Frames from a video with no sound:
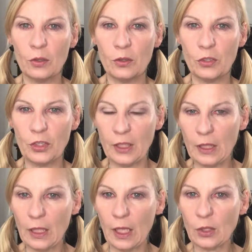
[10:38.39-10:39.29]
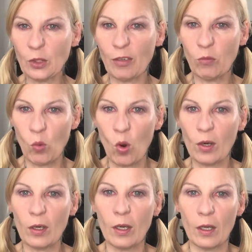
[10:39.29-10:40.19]
She liked to have
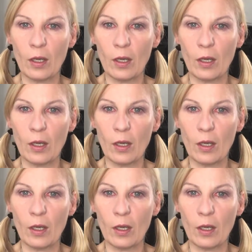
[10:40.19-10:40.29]
water